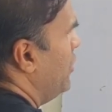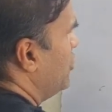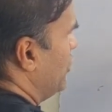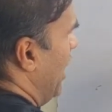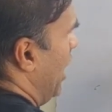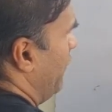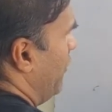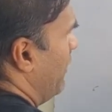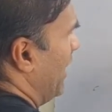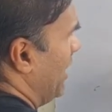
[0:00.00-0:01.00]
So now if you
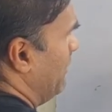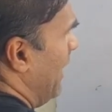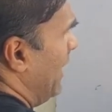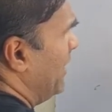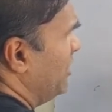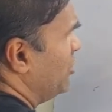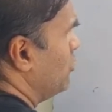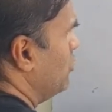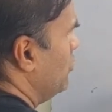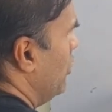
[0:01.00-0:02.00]
multiply this
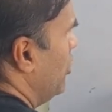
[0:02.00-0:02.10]
two,